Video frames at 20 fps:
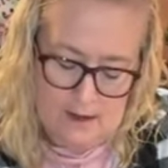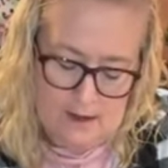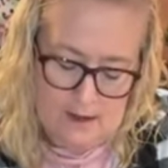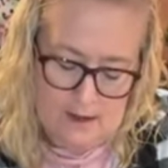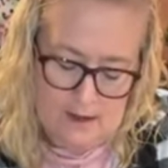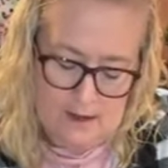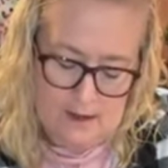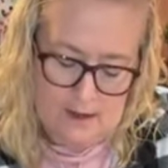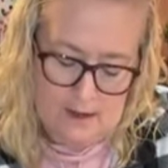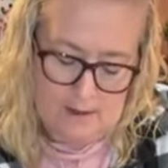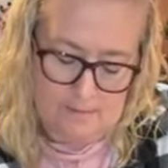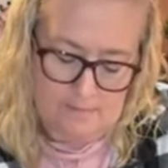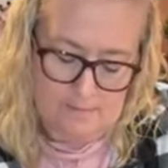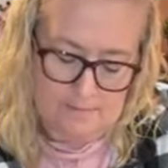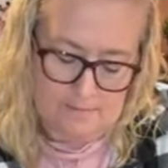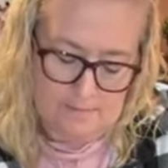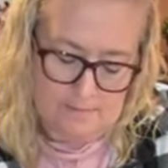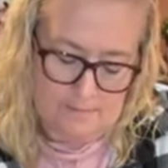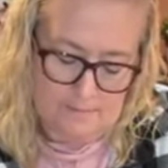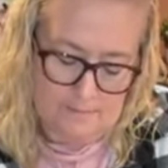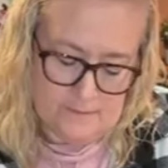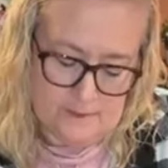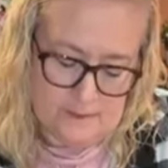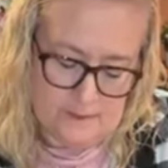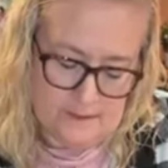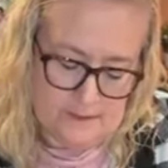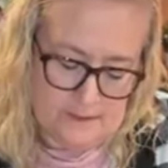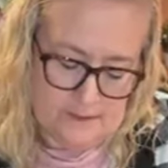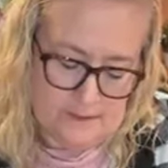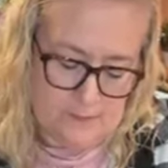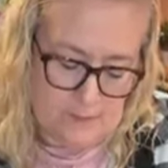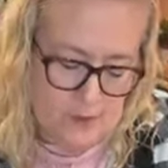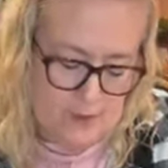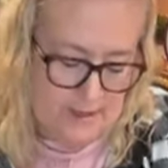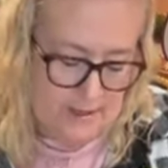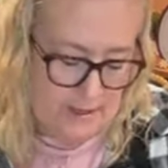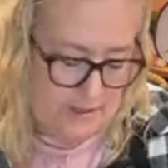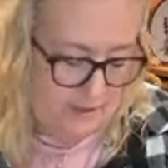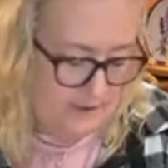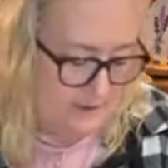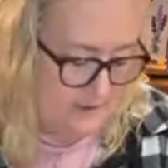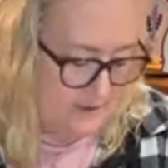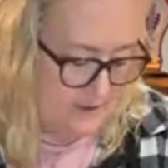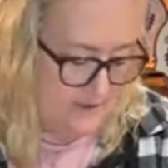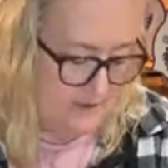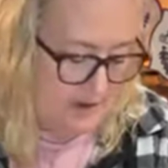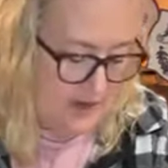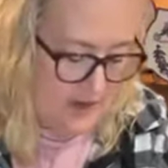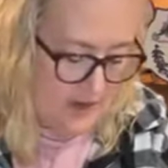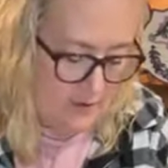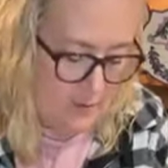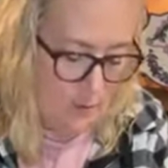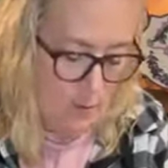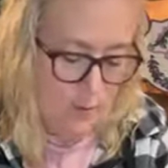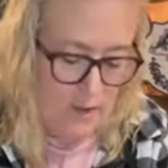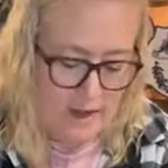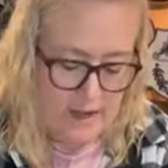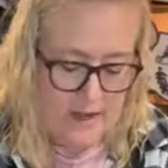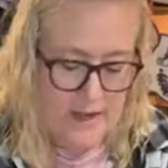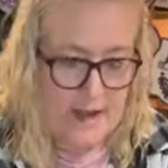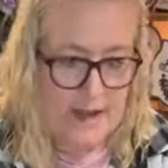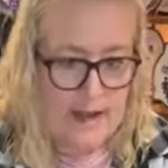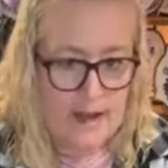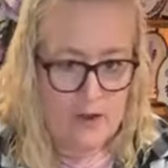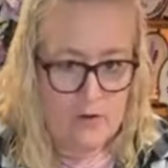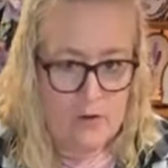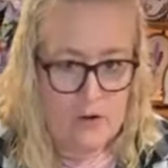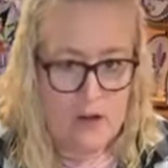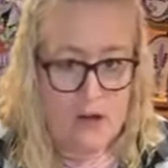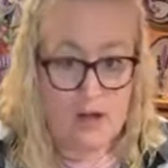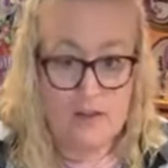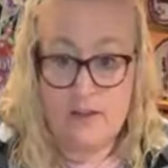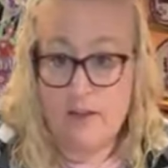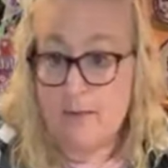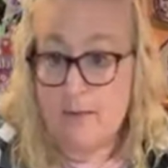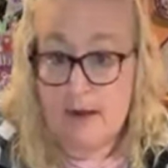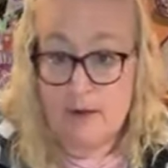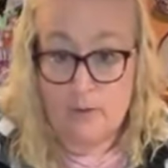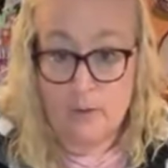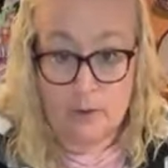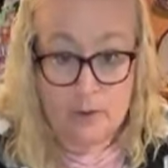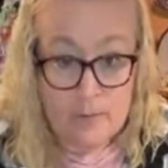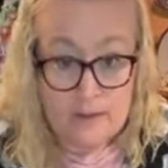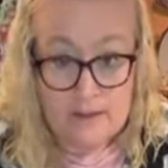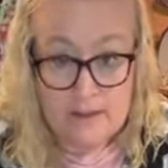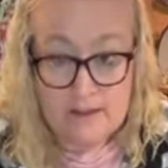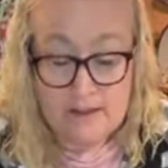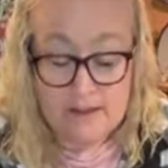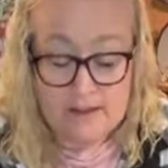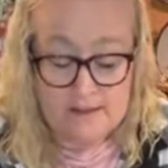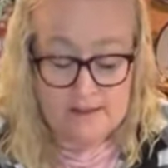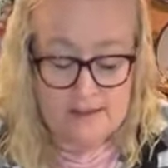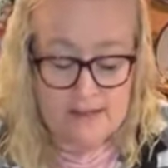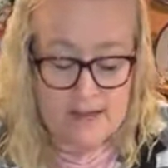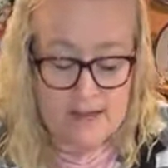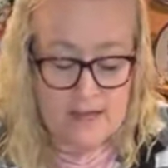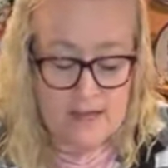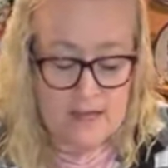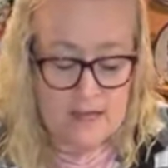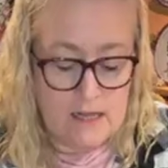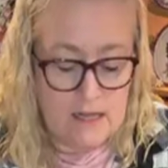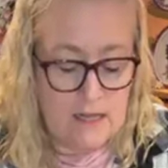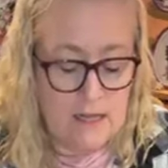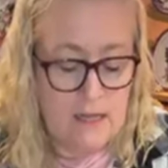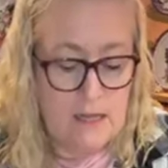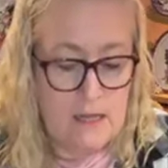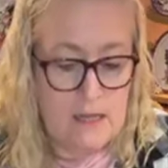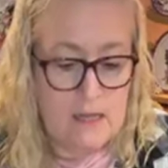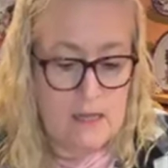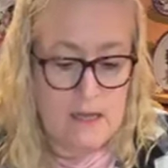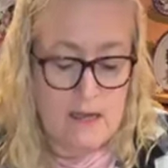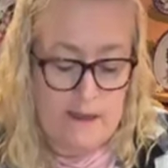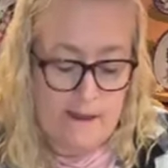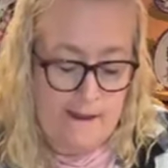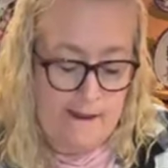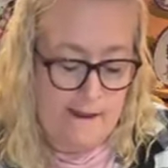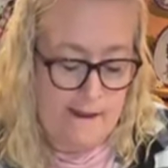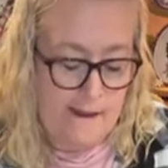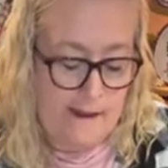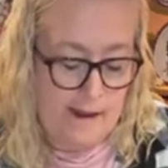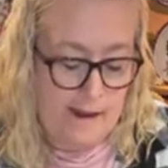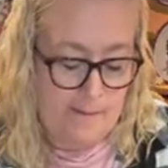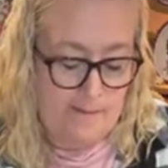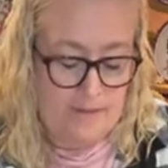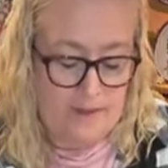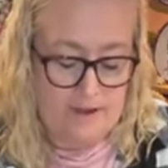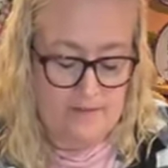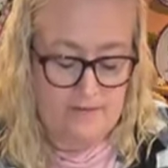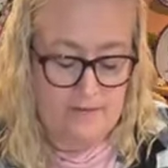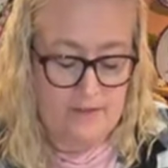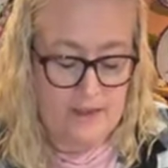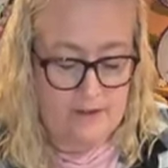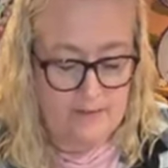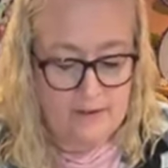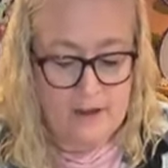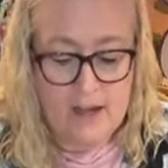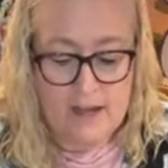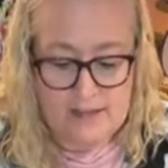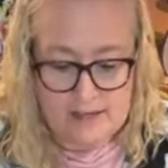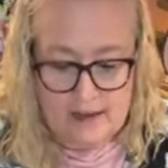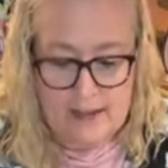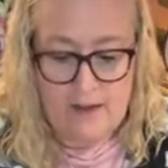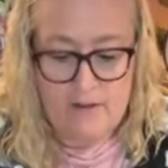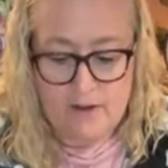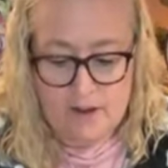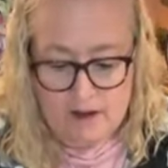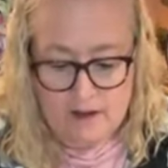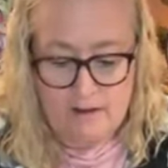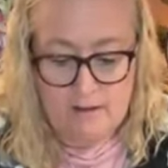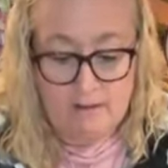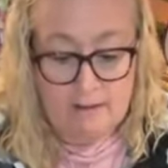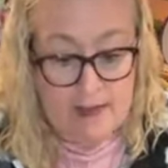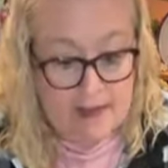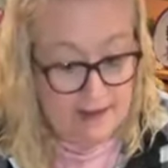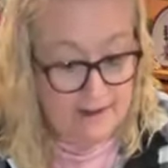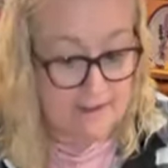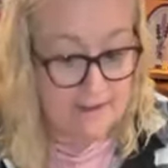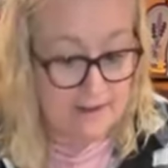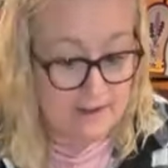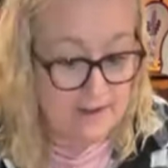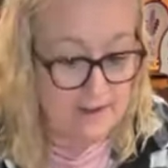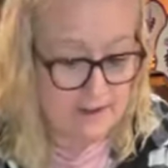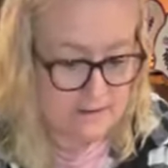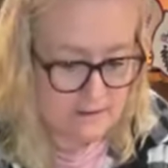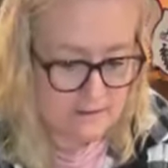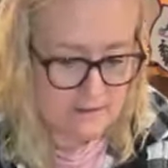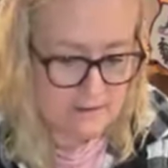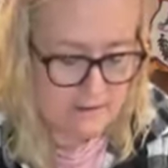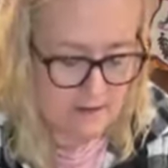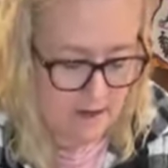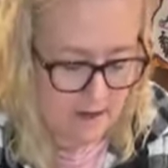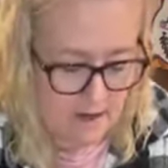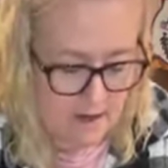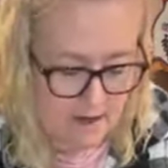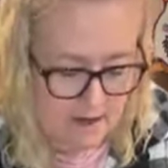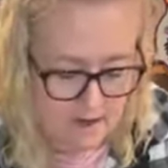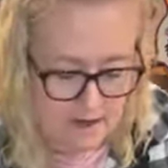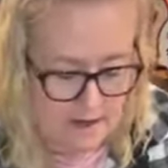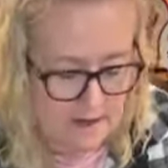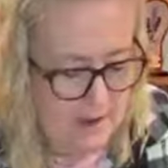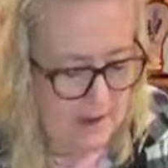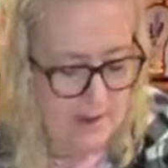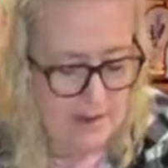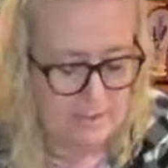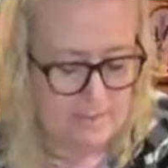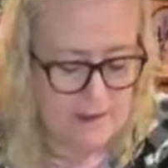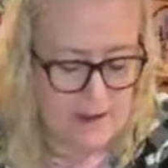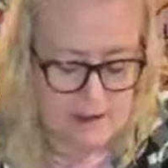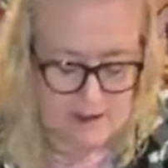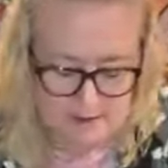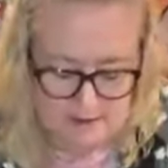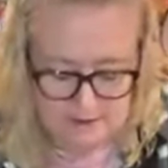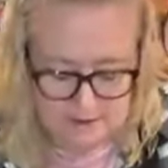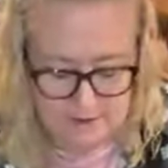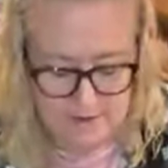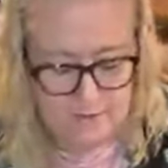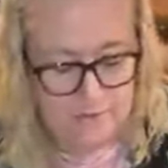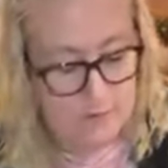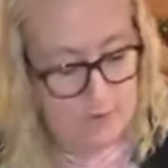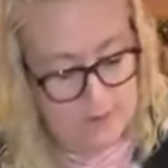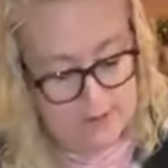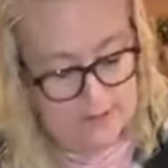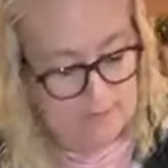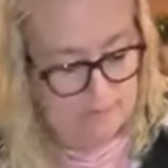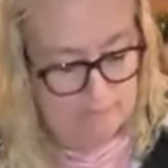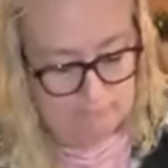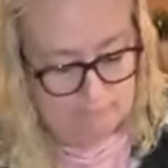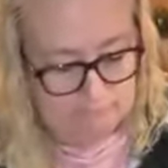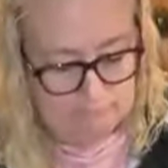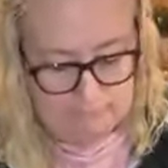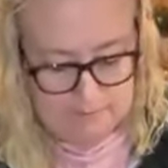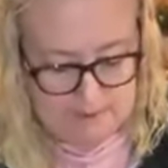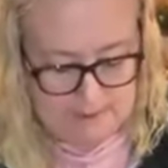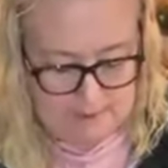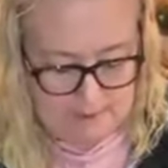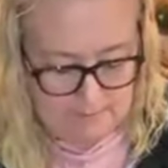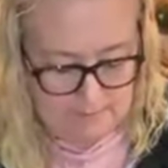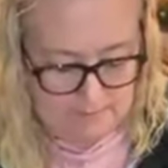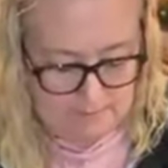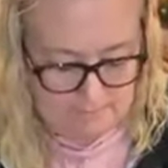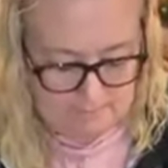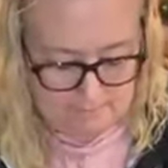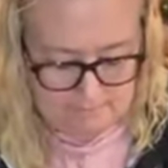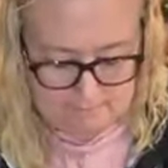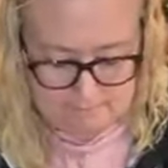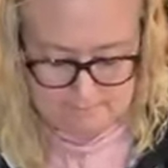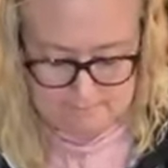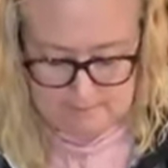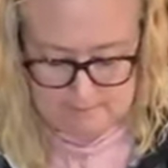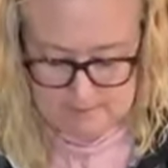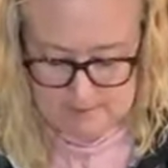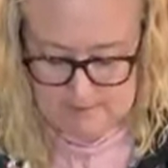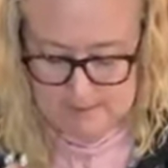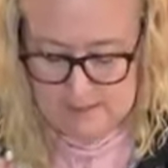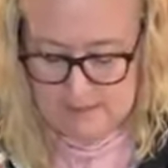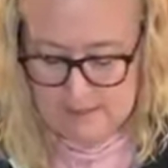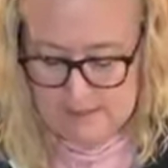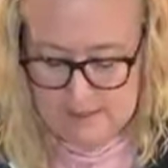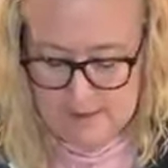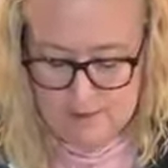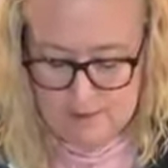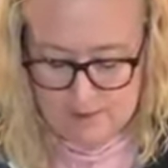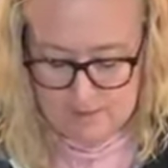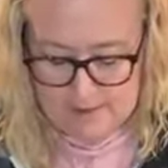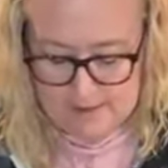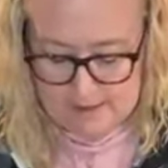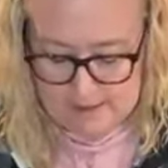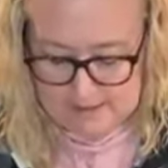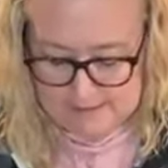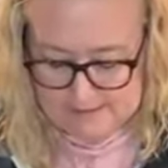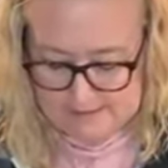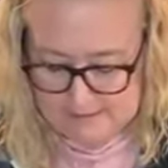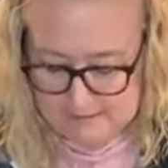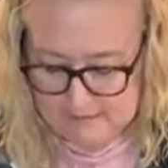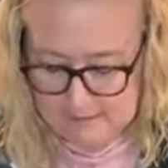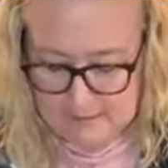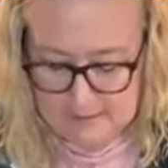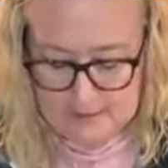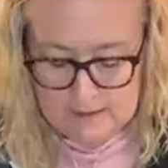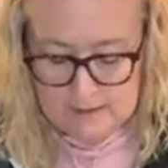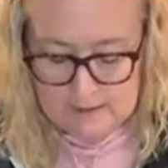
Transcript: And I'm a little disappointed because they've cut way down on the amount of ribbon that they sell. They've cut down on a lot of things, and I'm not here for it. I'm a little angry about it.